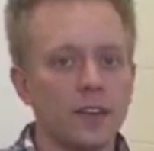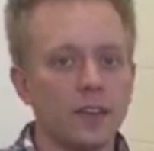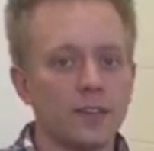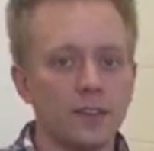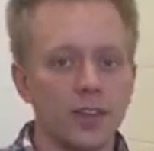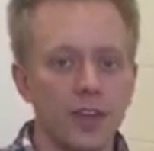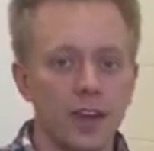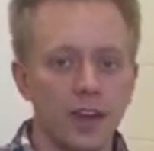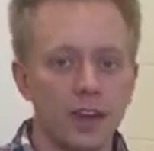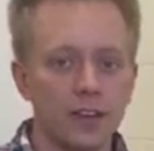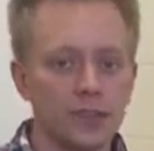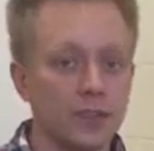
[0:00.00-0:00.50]

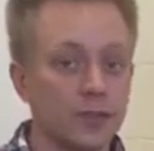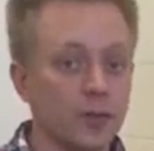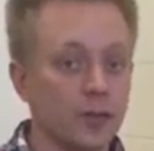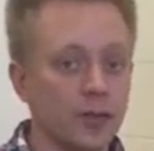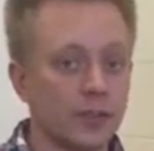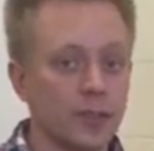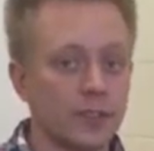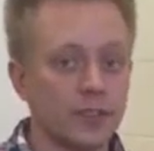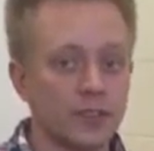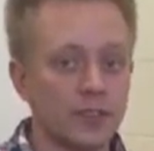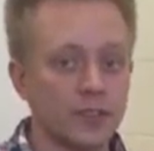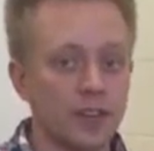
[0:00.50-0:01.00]
So I also
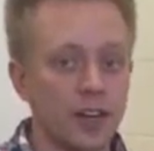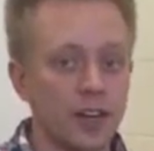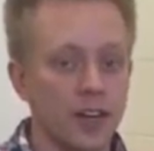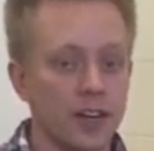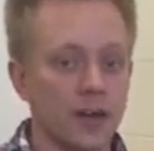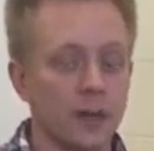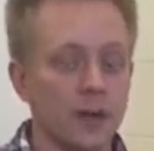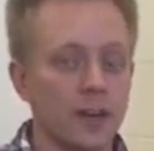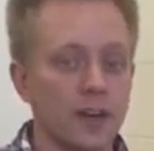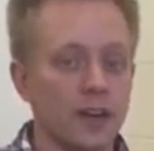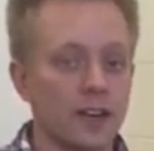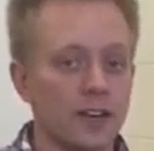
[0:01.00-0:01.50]
wanted to talk
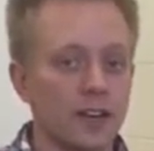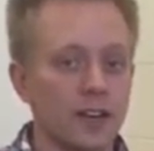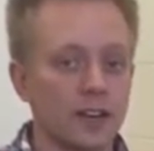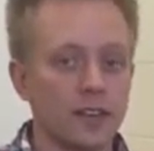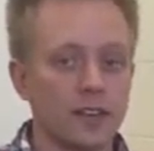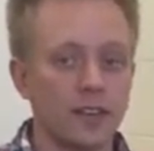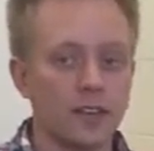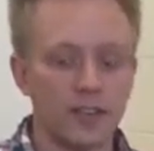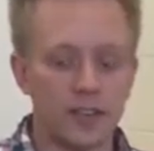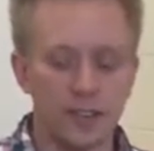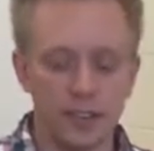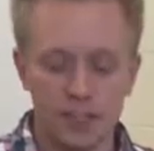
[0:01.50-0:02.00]

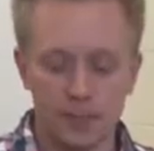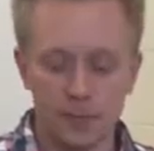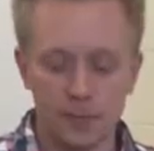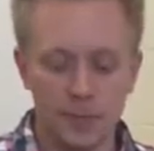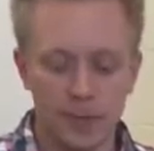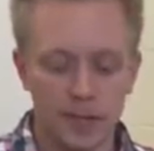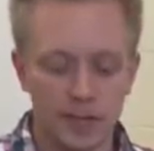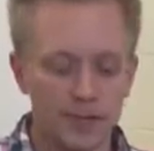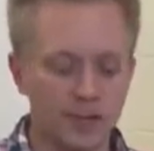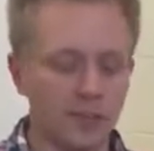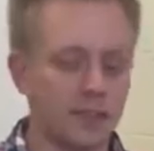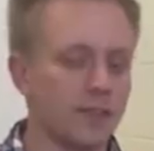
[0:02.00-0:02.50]
about the
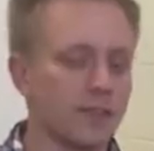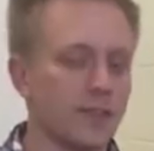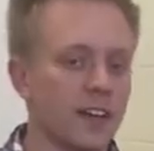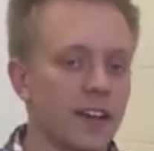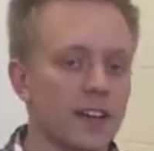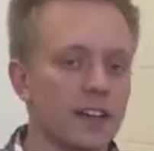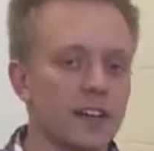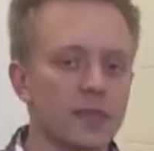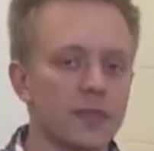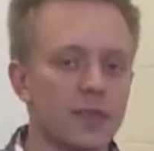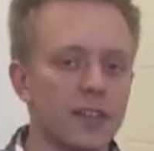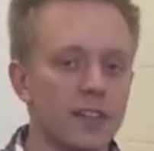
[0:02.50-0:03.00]
special
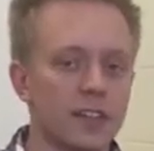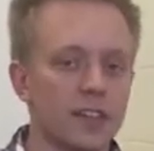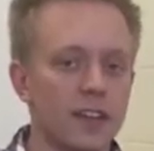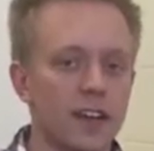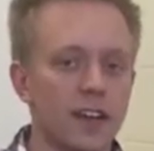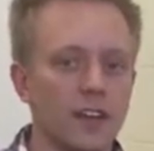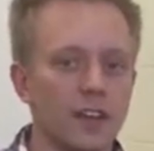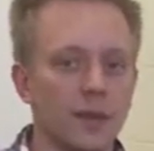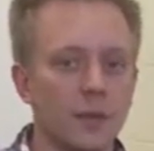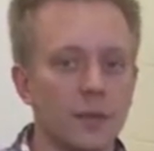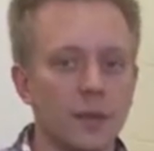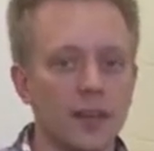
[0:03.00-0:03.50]
effects that we
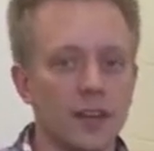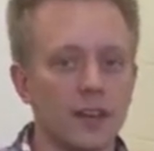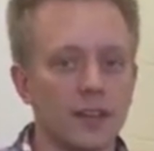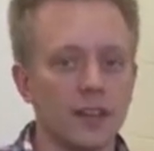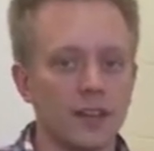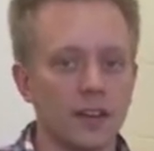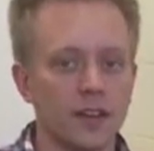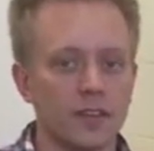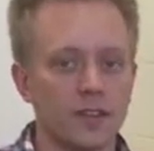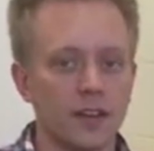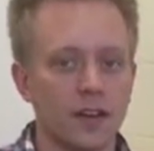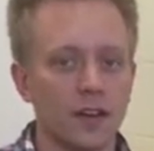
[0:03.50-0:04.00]
decided to embed in
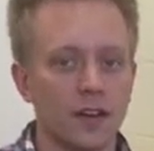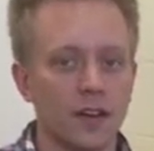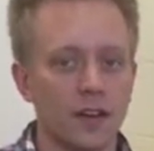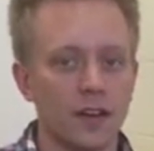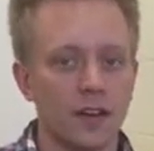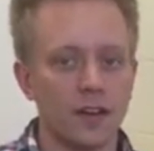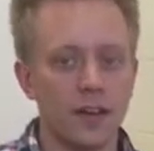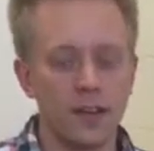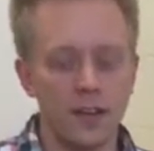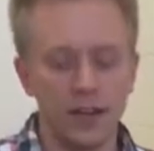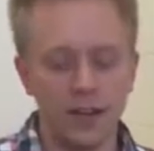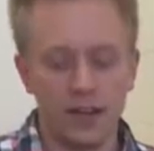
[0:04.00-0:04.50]
the
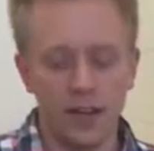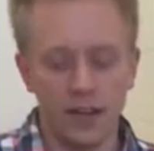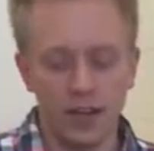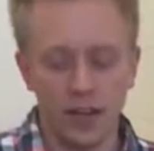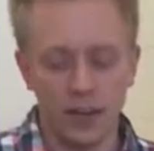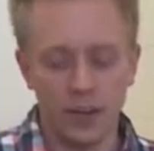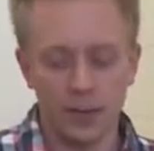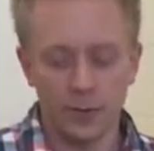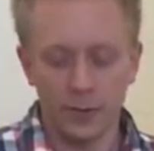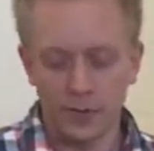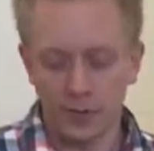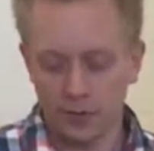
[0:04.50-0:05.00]
guitar.
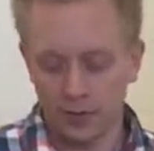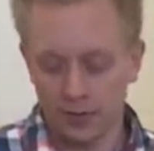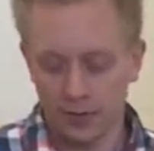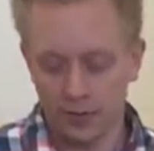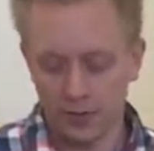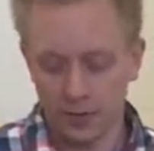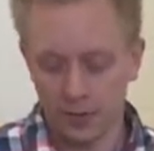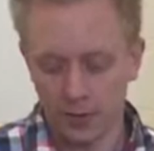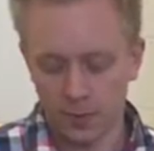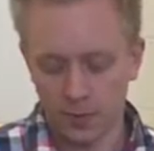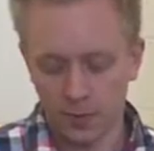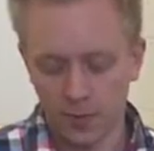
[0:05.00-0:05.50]
Anyone who's
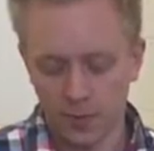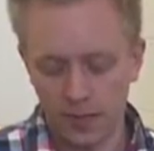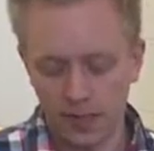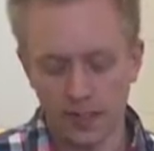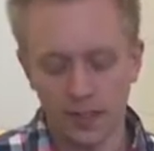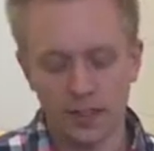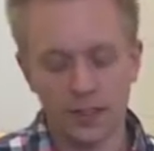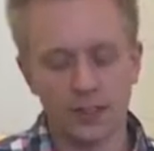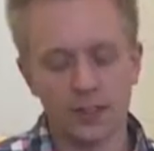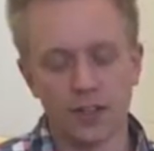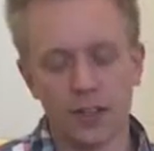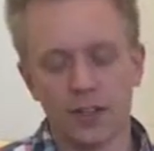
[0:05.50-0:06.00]
ever played
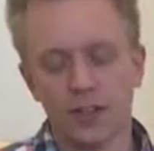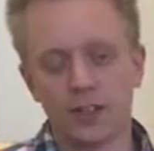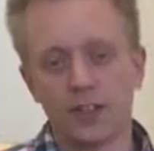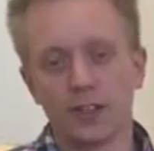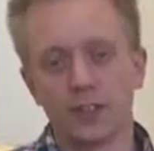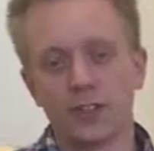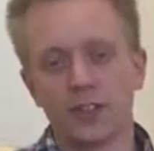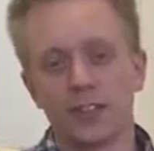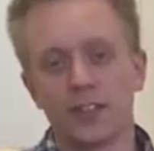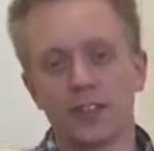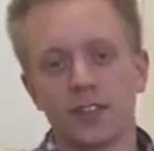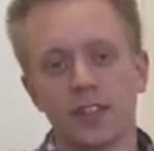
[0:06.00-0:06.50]
the guitar
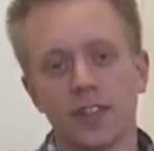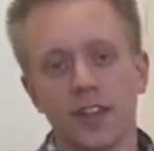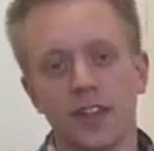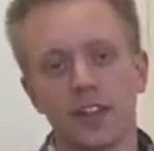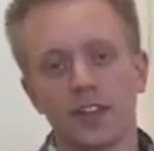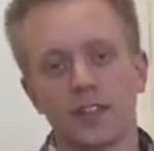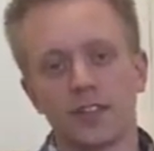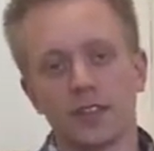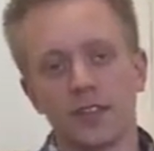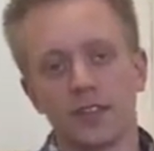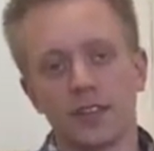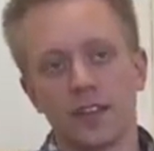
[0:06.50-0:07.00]
knows
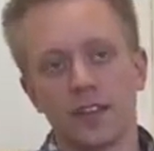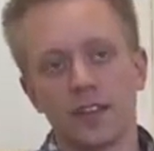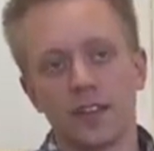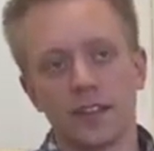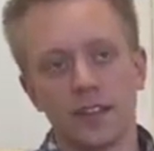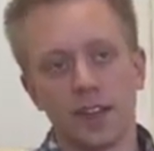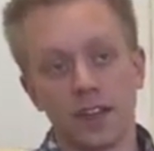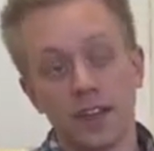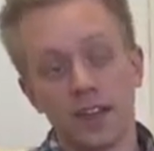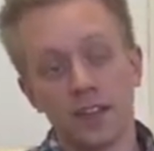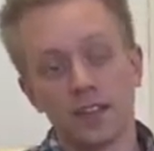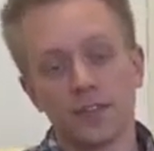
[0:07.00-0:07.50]
that
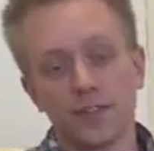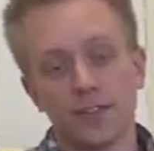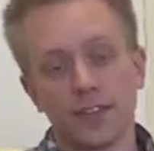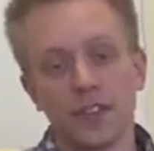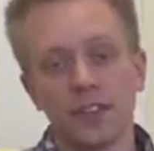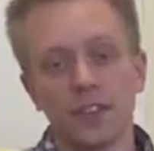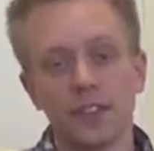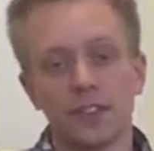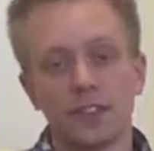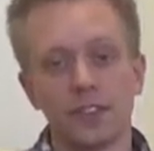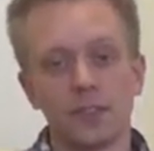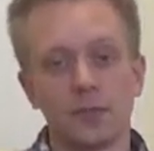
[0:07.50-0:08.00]
it is
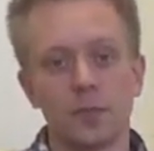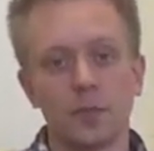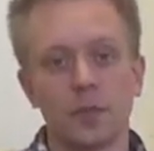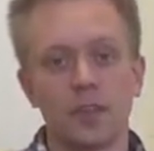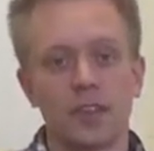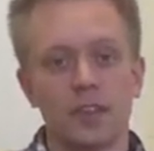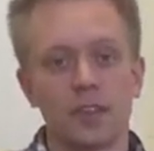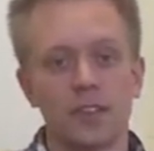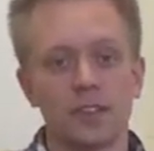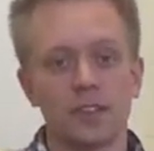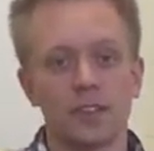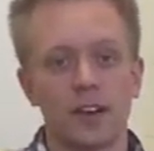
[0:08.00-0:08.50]
fun to just
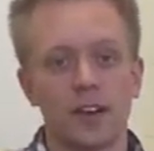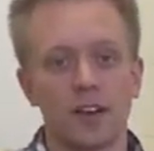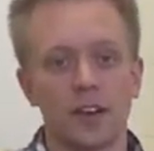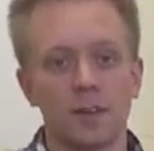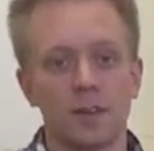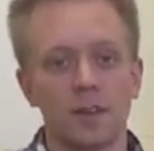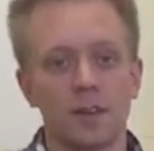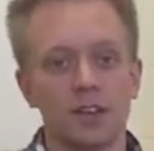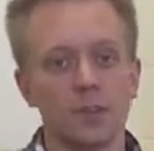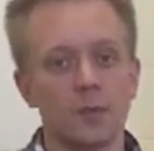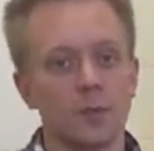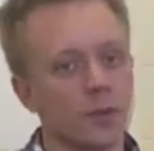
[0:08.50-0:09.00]
play the guitar,
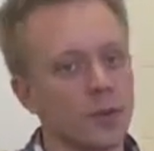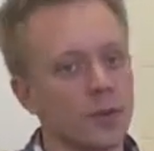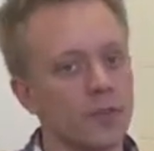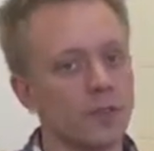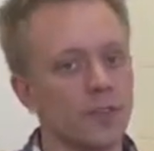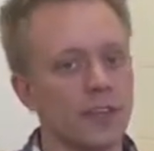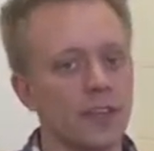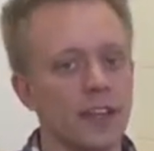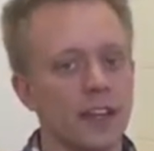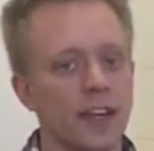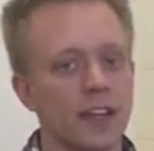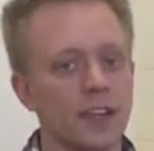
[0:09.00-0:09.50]
but it's more
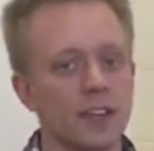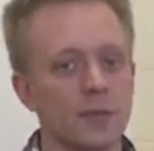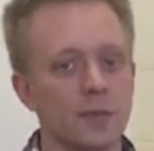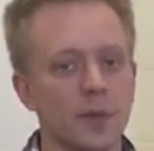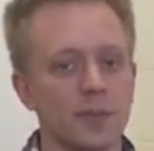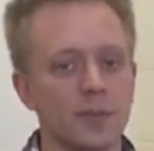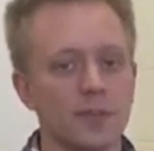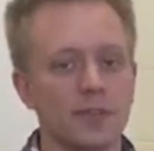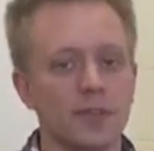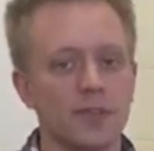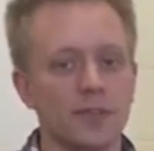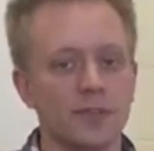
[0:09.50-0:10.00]
fun to add
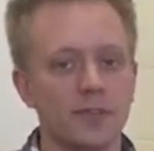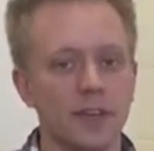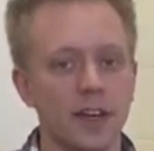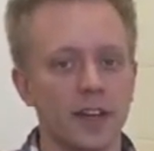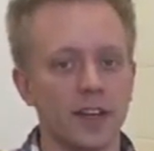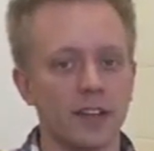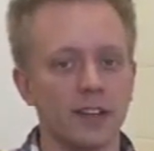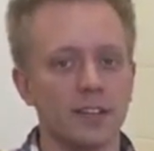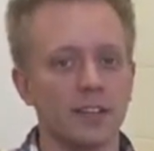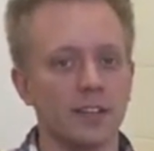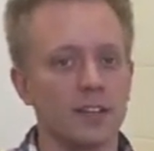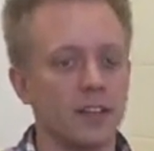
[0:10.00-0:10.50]
special
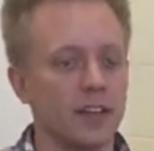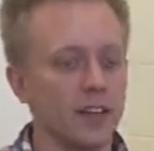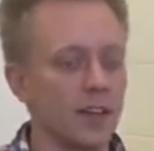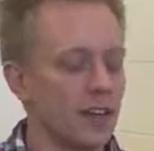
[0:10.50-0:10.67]
effects.